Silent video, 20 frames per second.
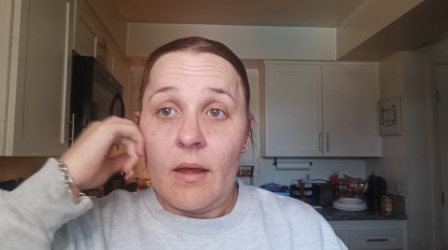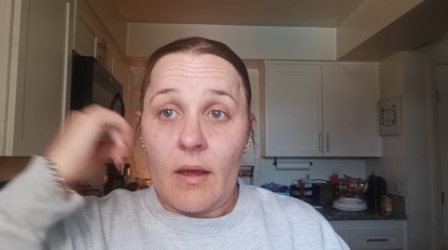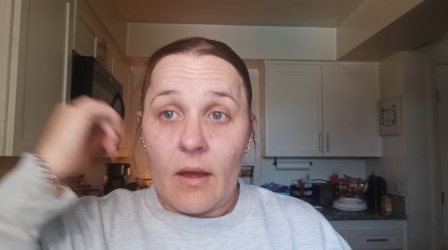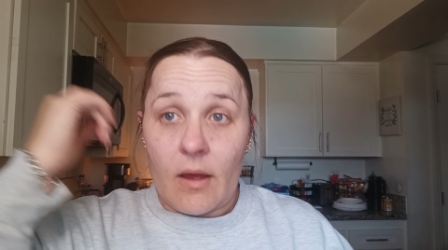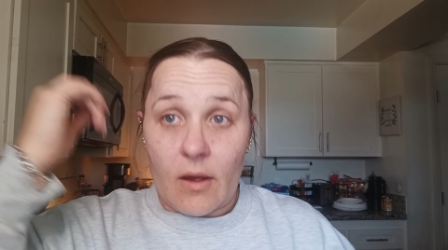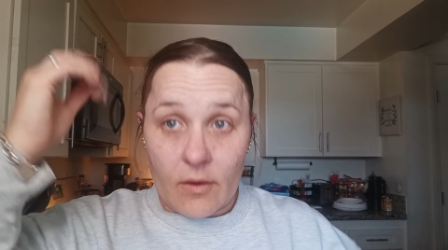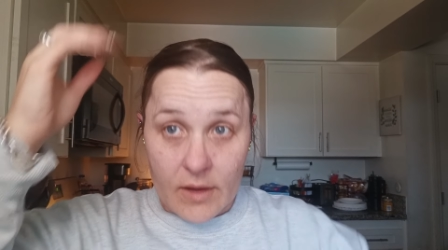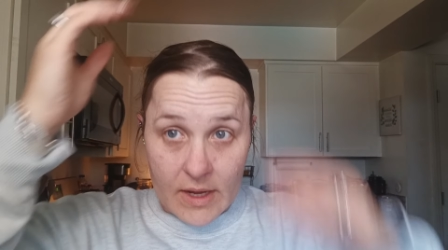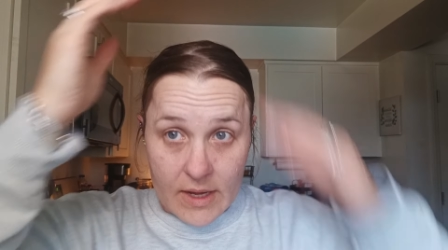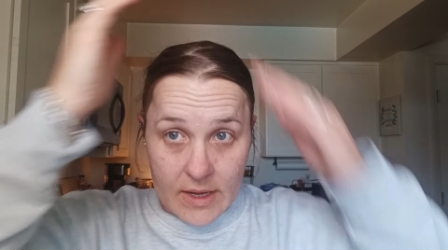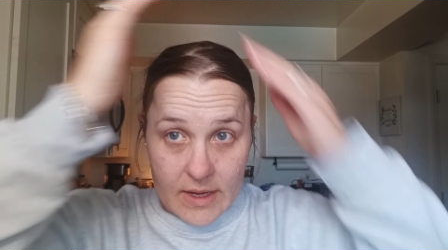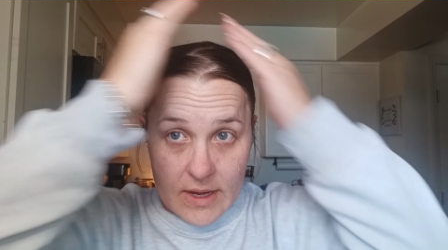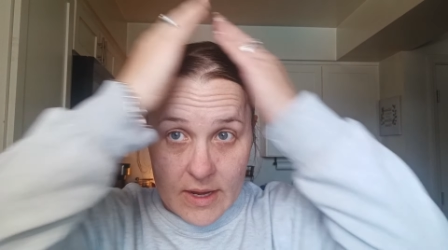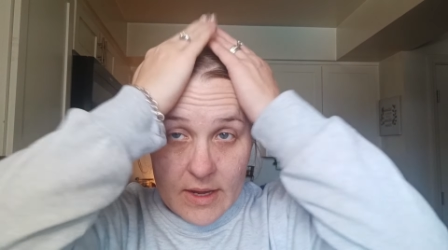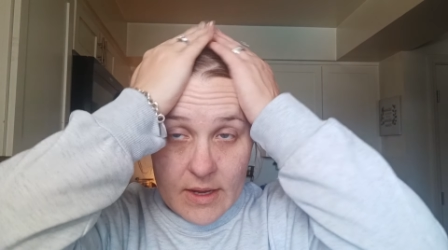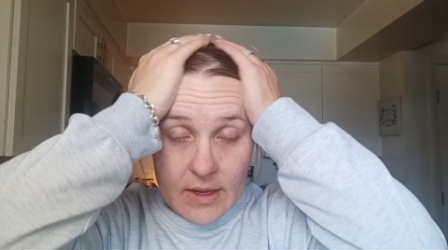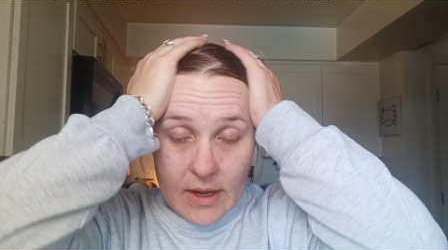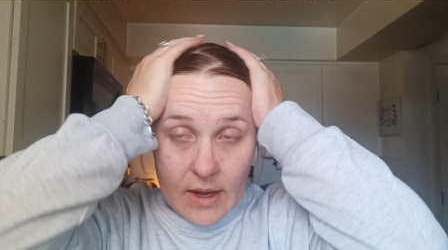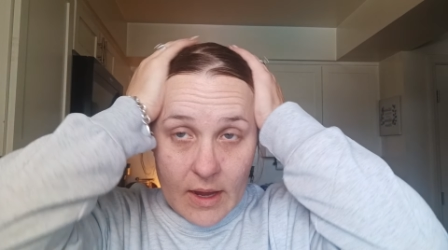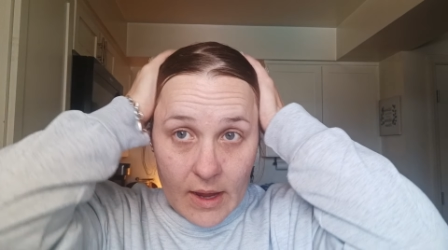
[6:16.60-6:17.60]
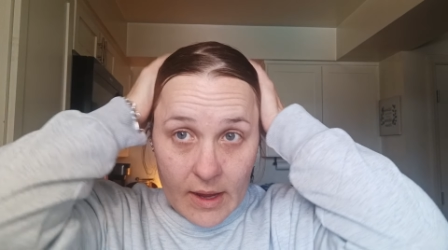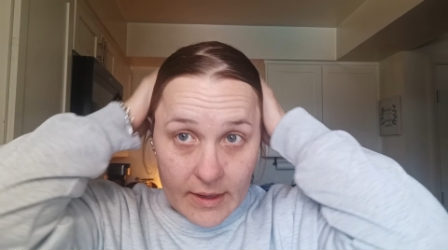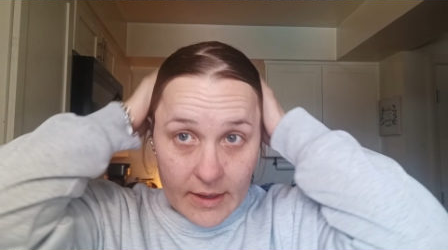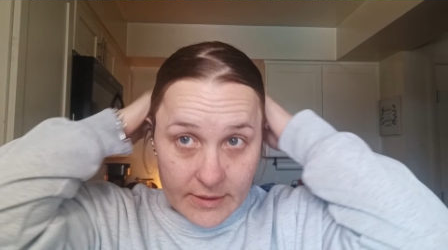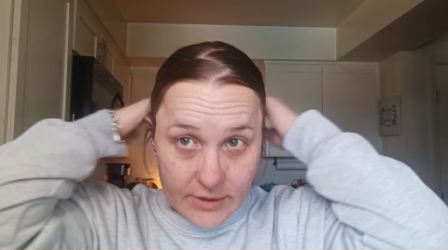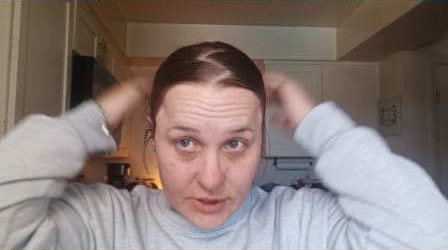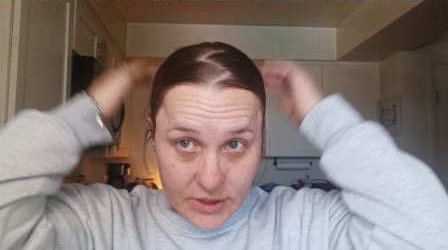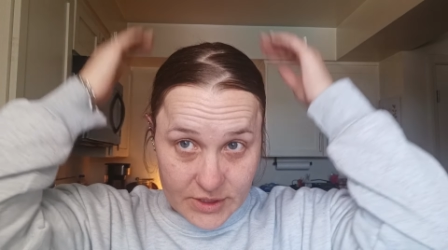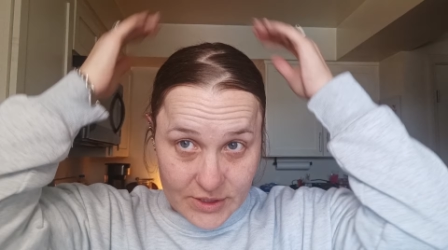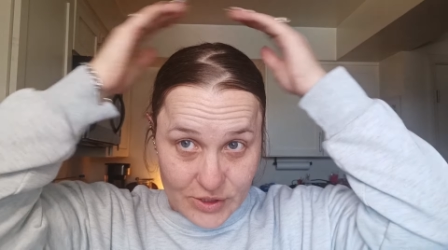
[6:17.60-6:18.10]
Okay,
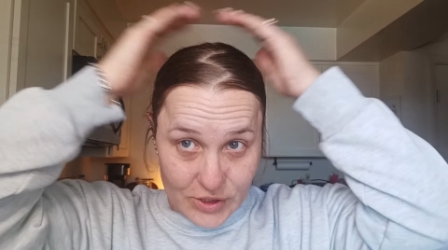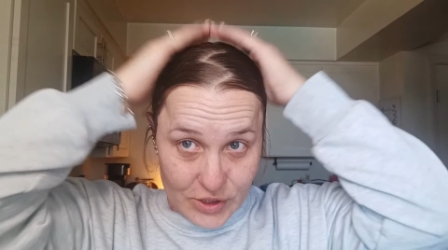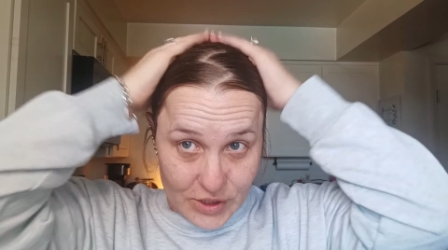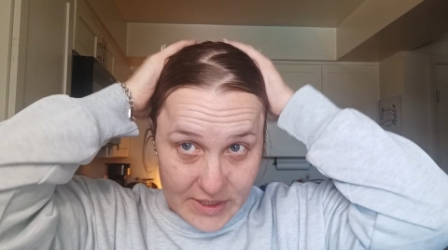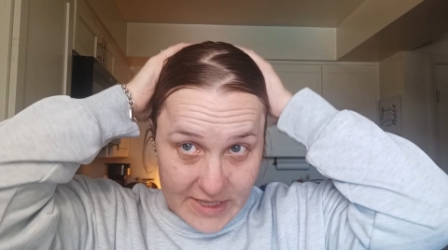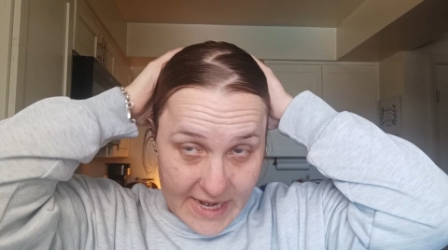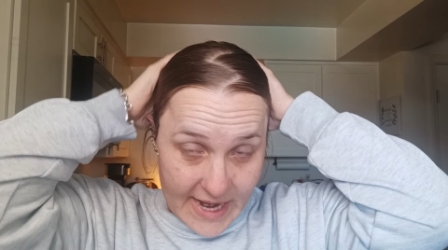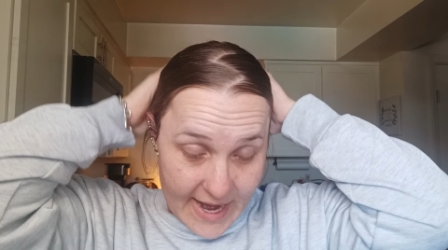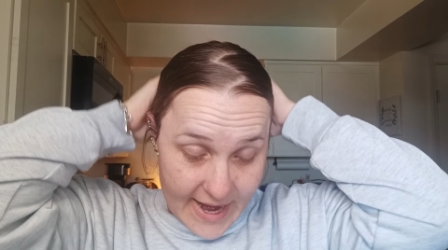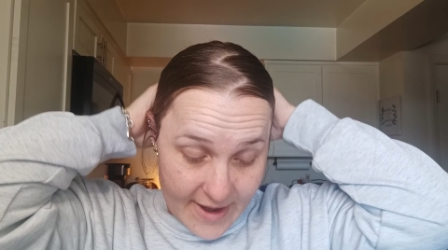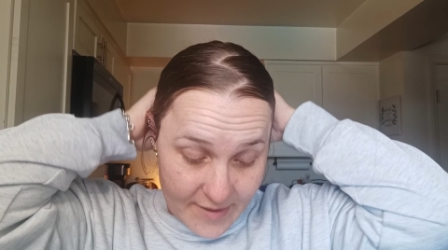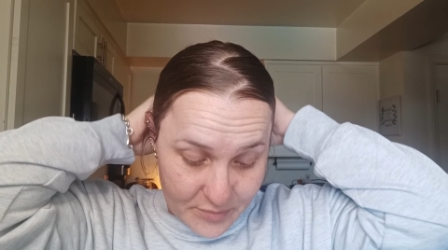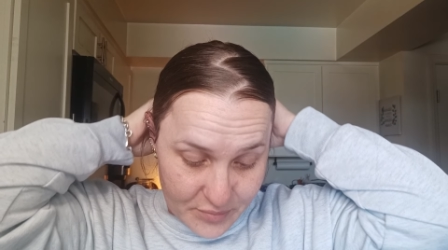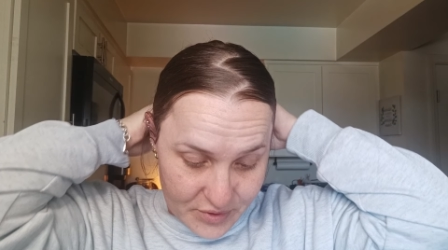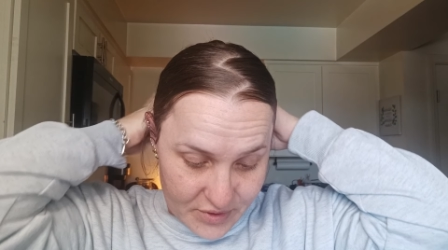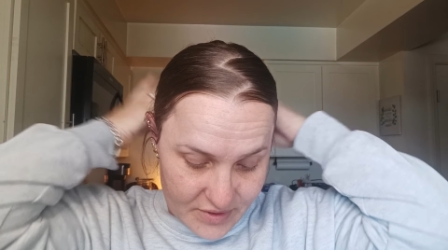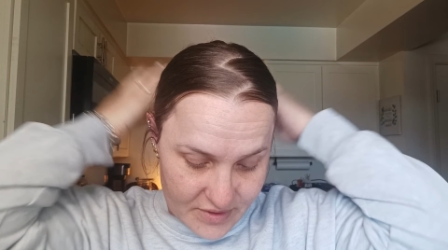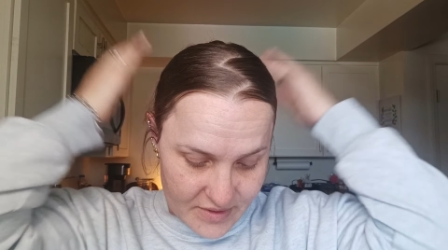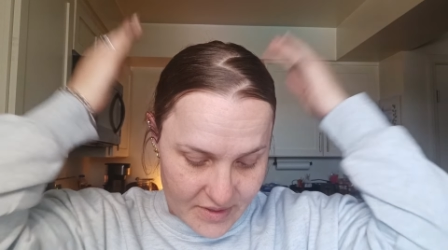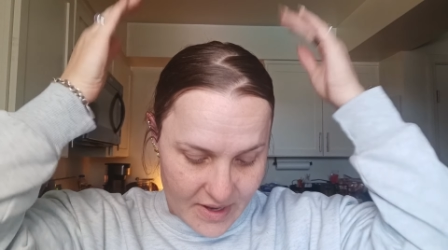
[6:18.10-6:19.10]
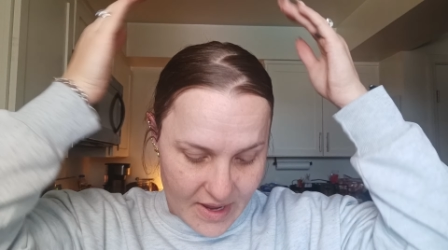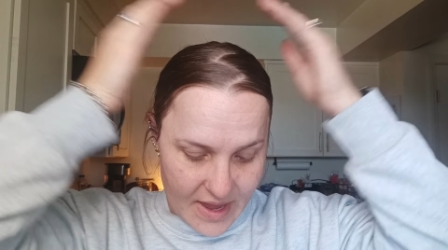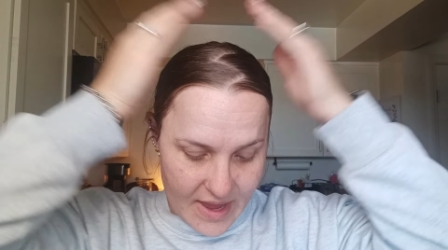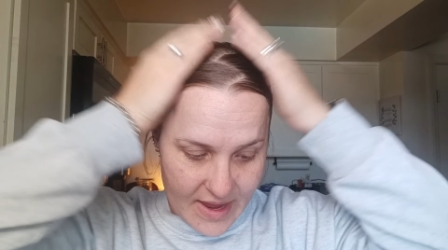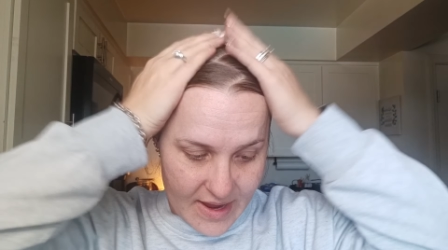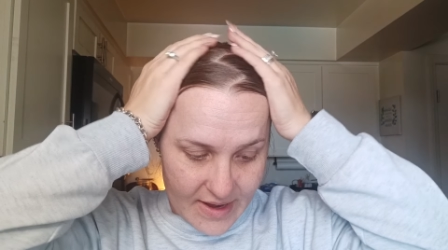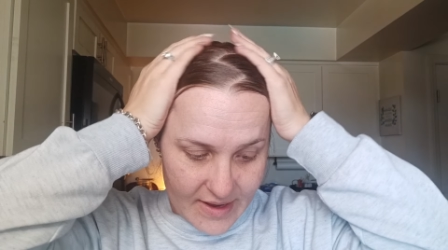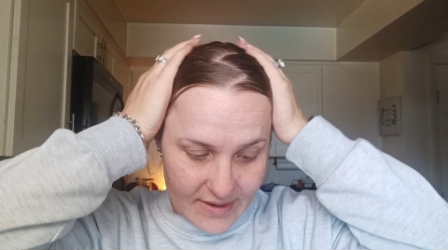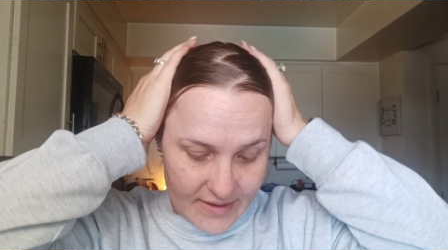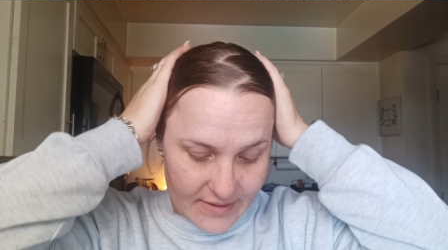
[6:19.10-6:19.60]
I just took a nap,
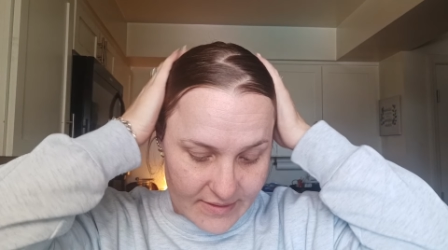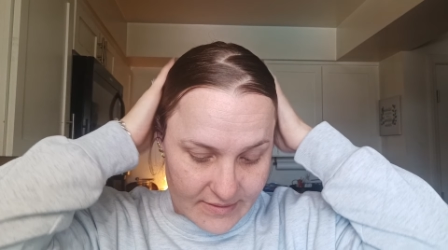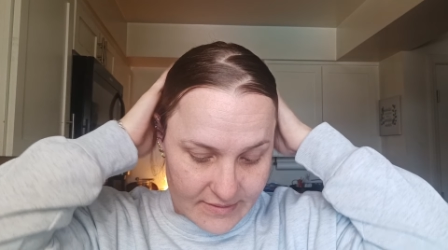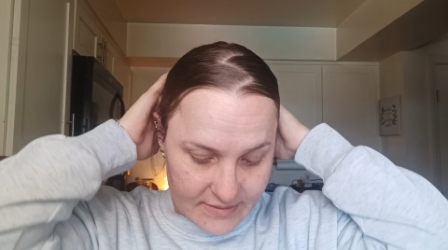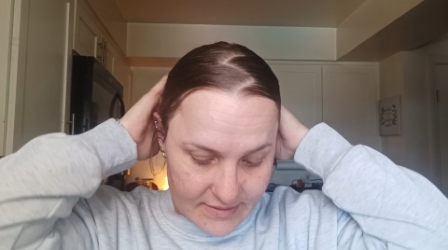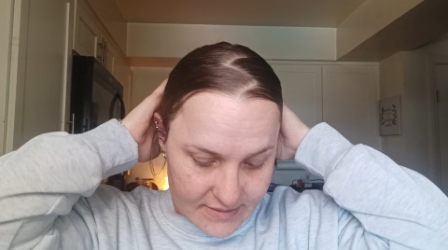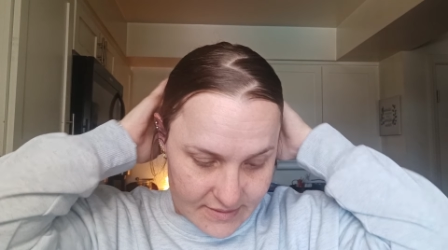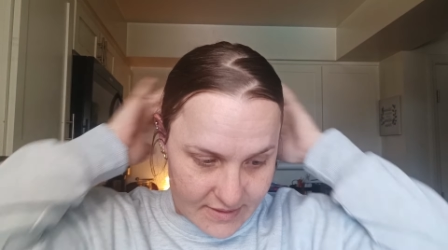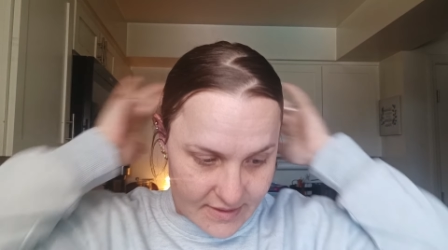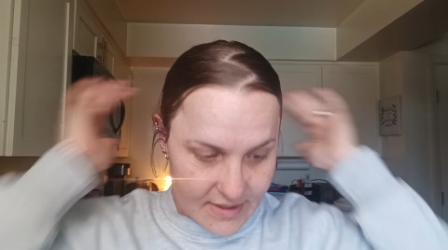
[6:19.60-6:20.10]
and